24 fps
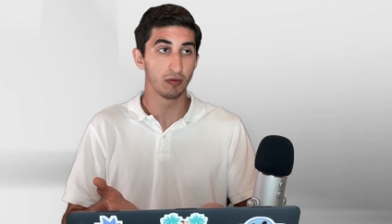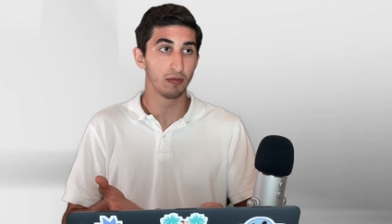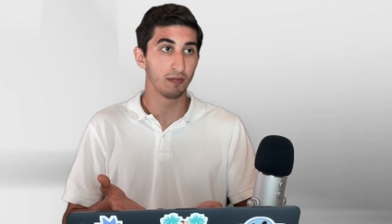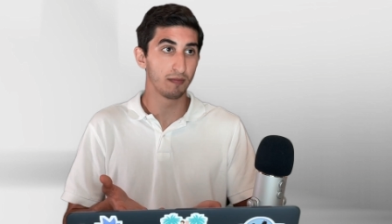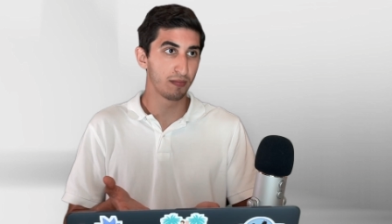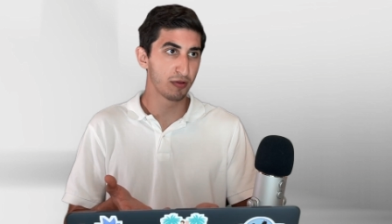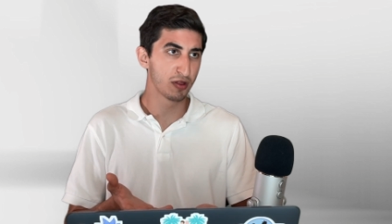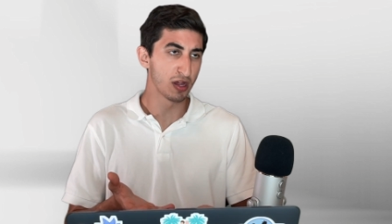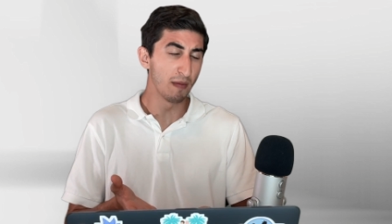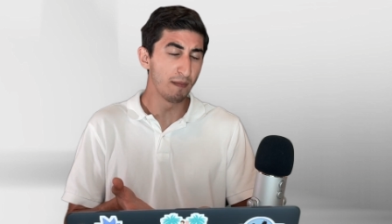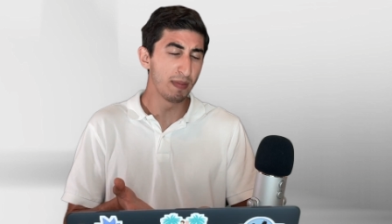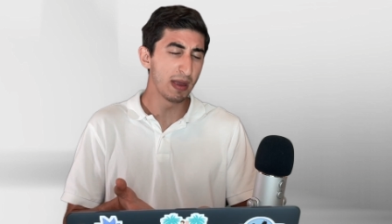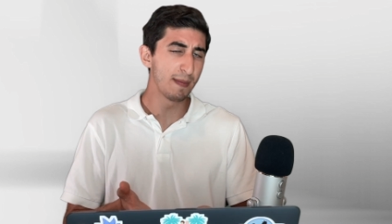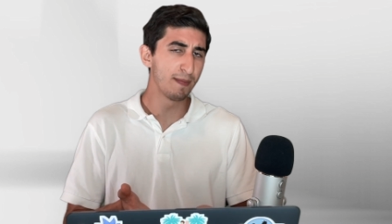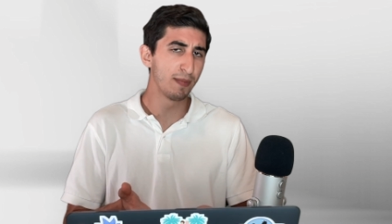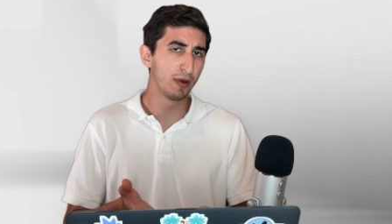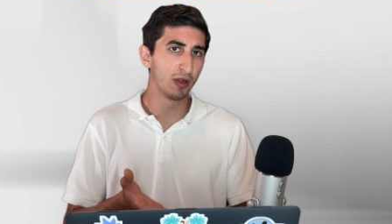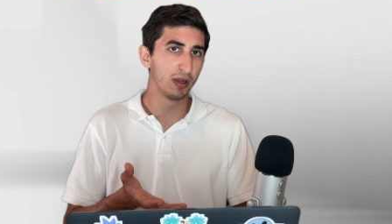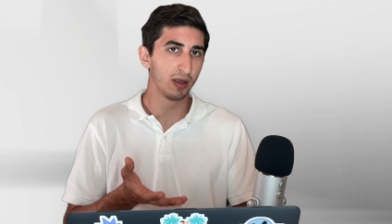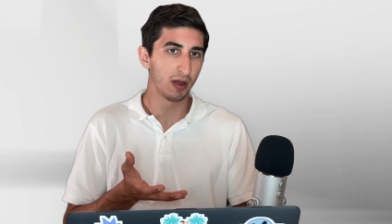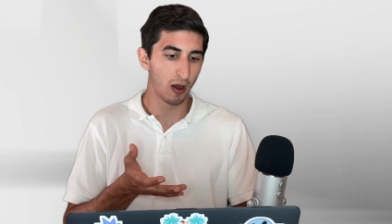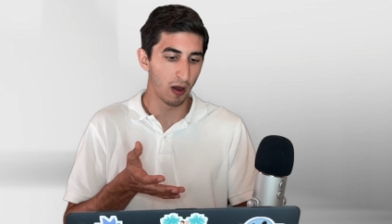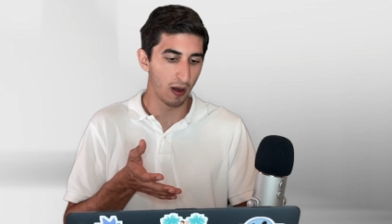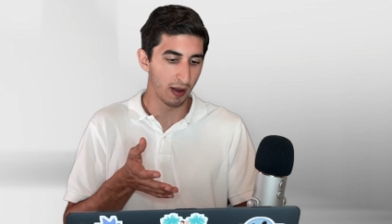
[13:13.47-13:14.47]
some
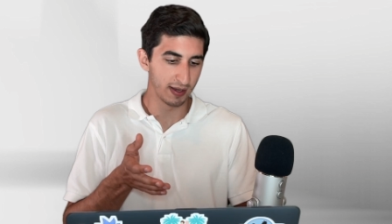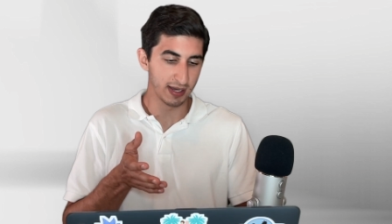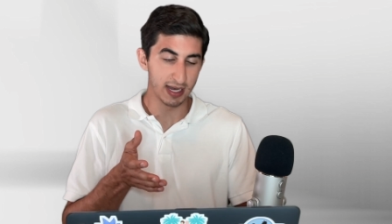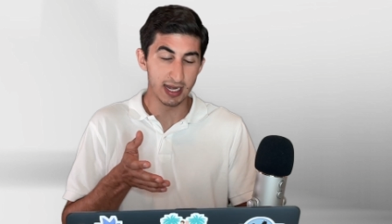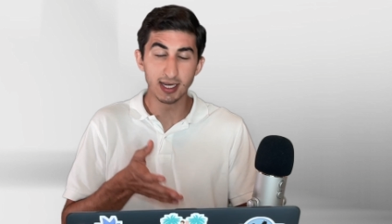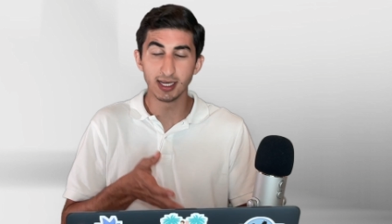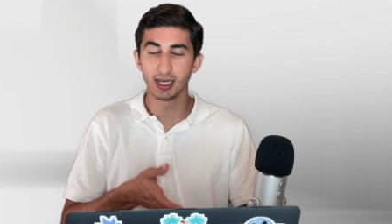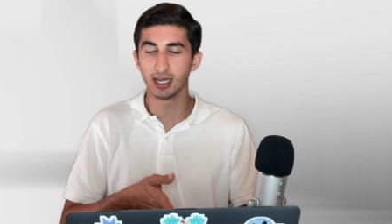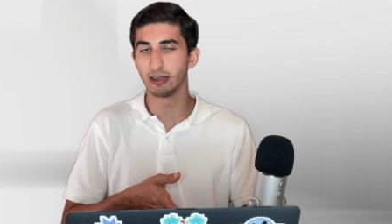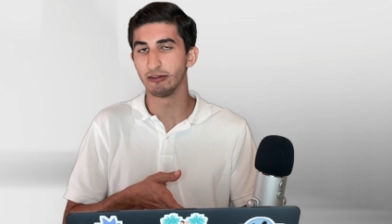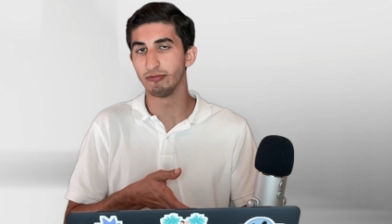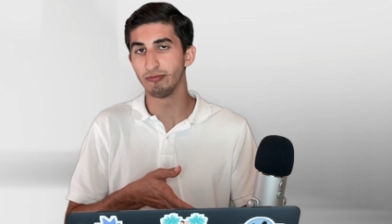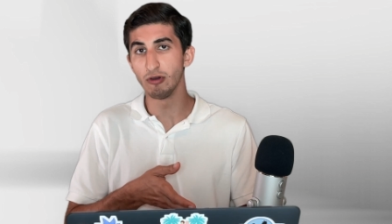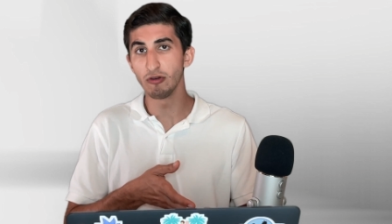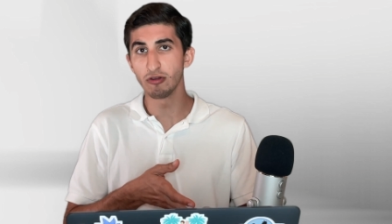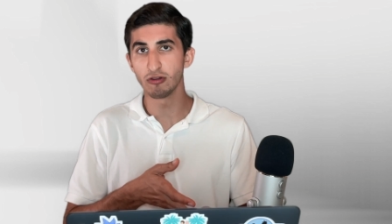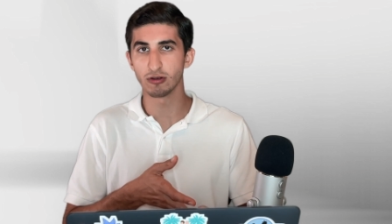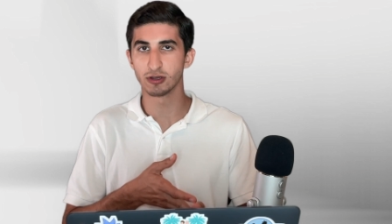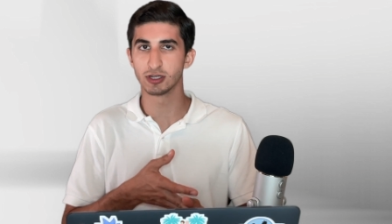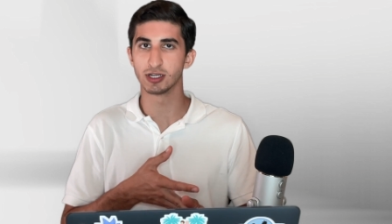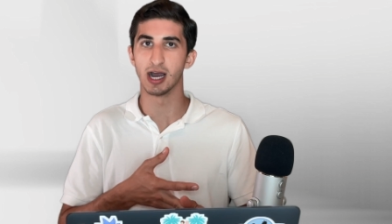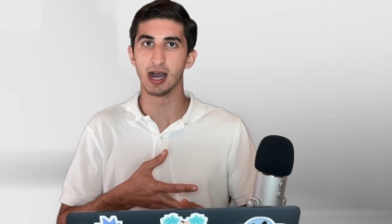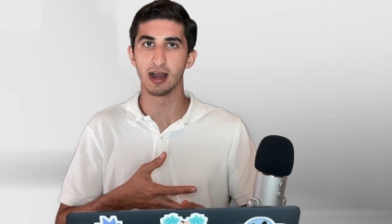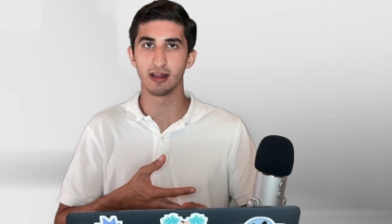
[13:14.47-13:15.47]
people need to get the booster
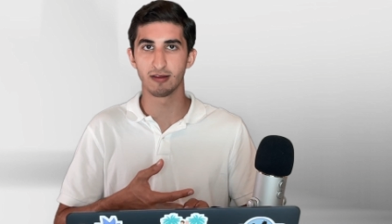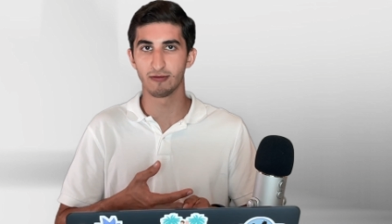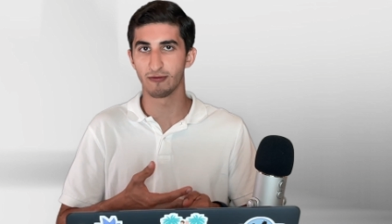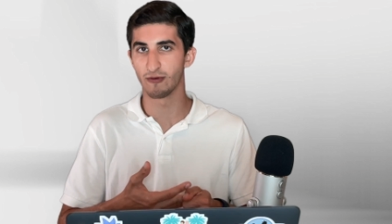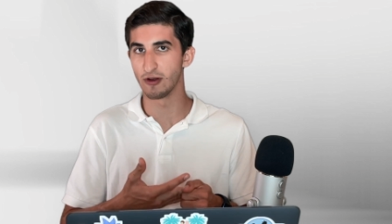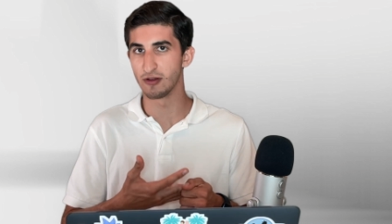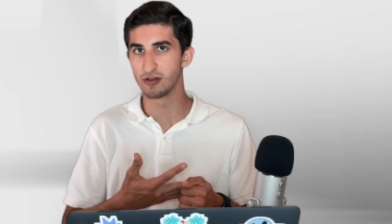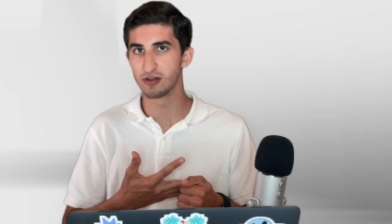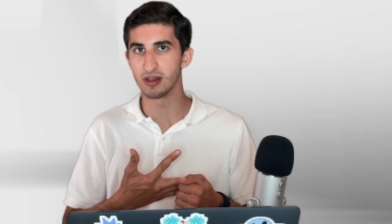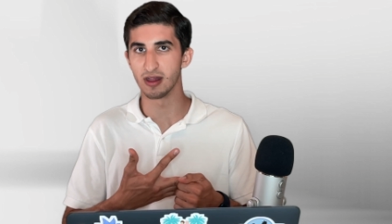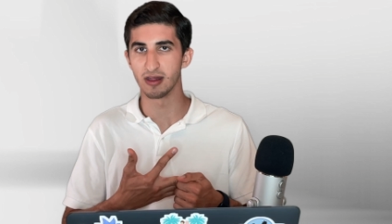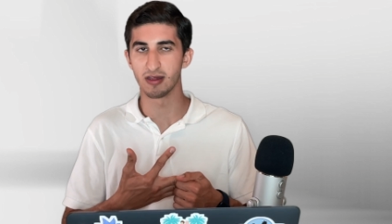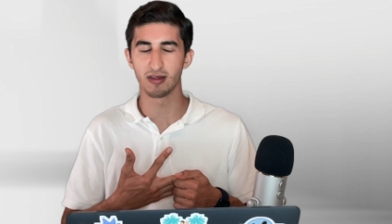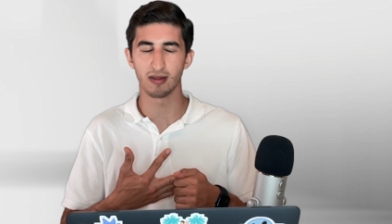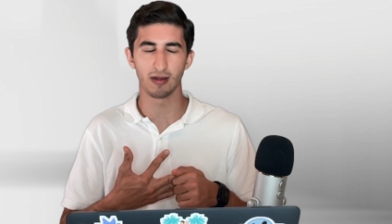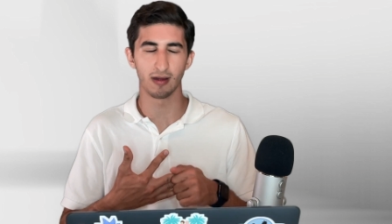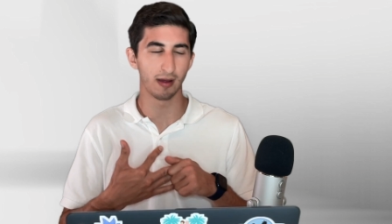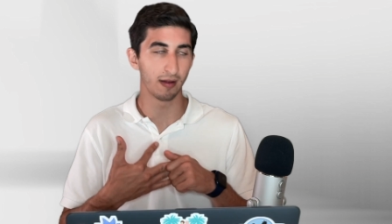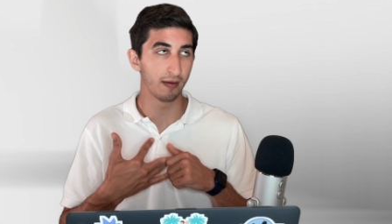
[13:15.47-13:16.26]
shots, for instance,